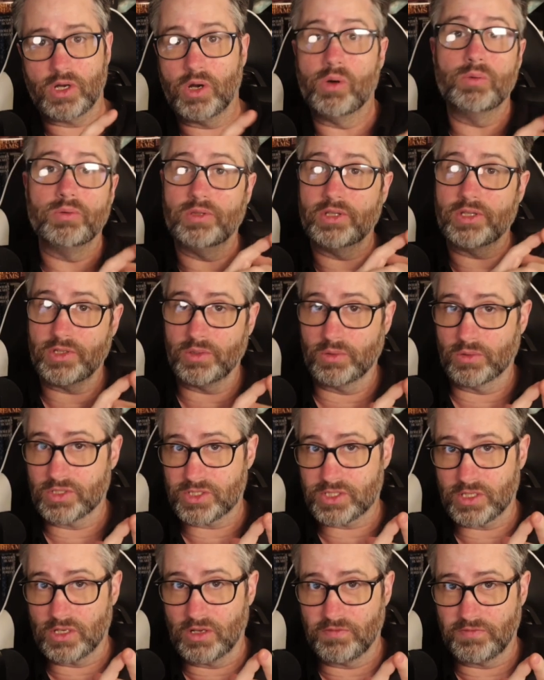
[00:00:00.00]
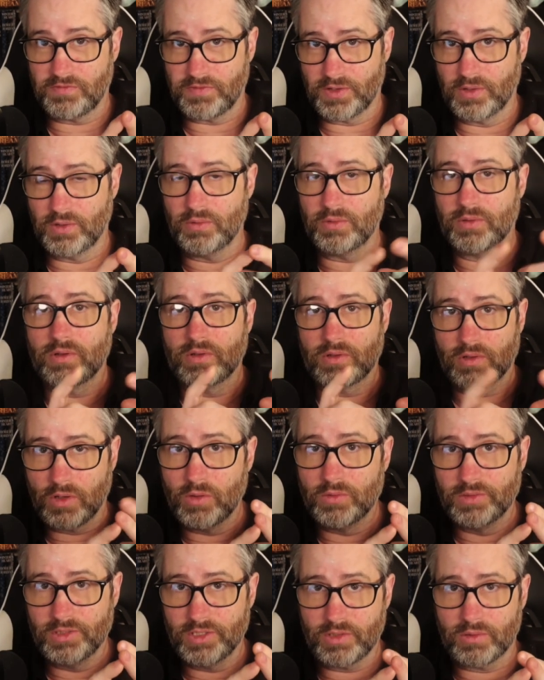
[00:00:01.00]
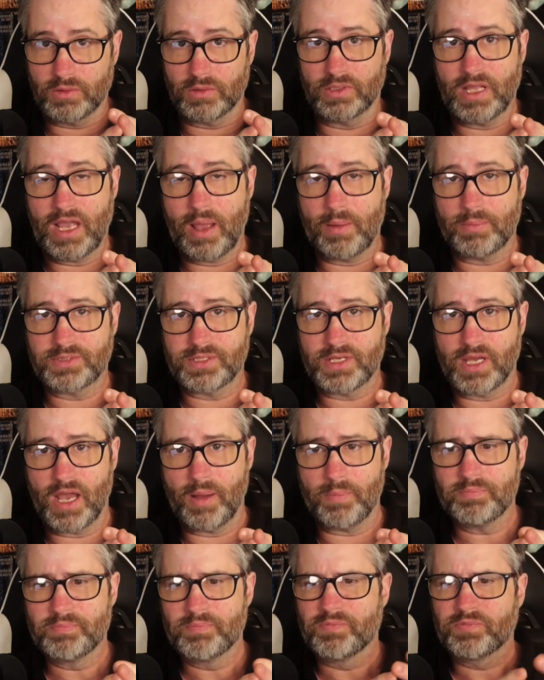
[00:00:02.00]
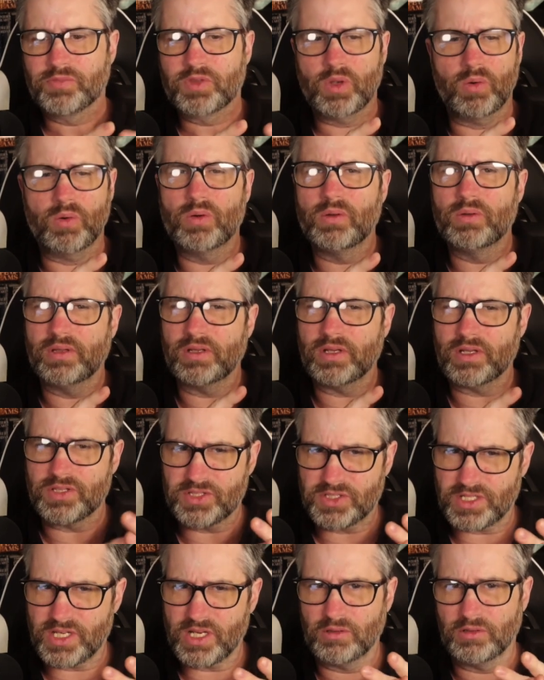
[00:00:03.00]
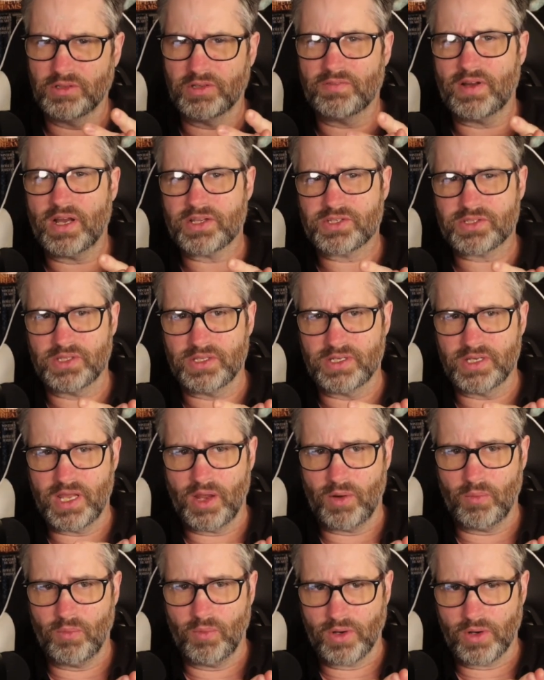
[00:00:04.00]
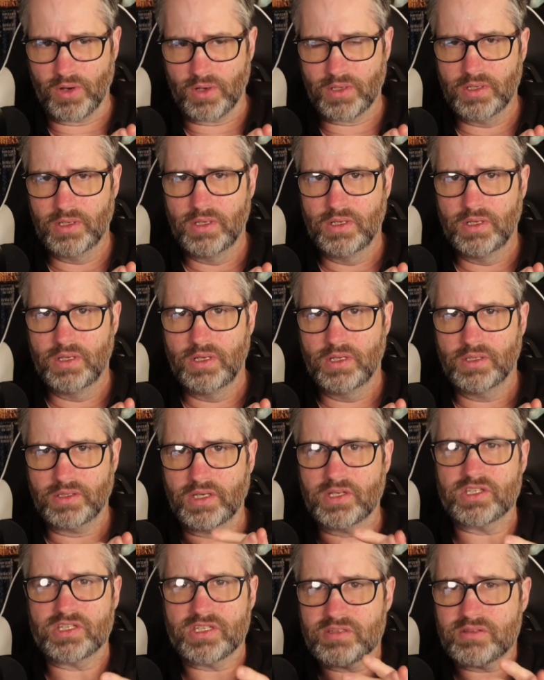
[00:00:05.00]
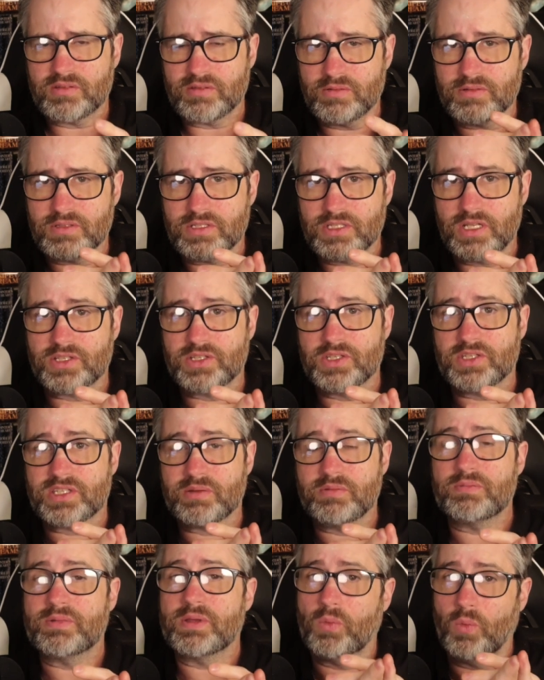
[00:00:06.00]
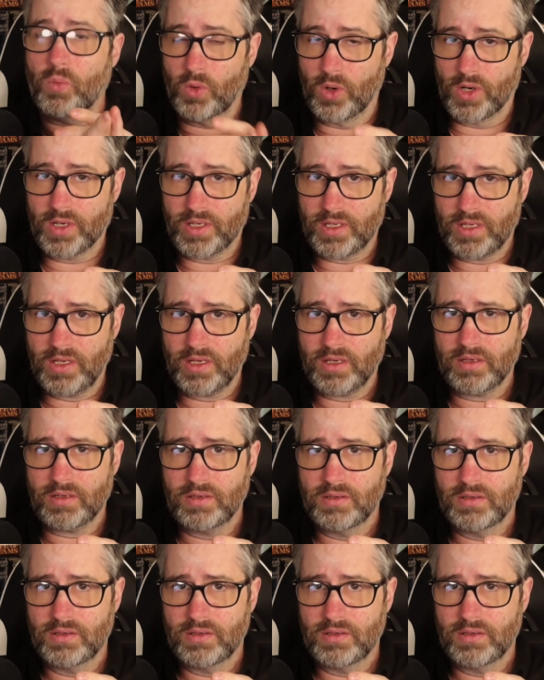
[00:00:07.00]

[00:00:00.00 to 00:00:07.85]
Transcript: only your cell phone, only your laptop, or only a single device on the network that doesn't seem, doesn't seem to be working.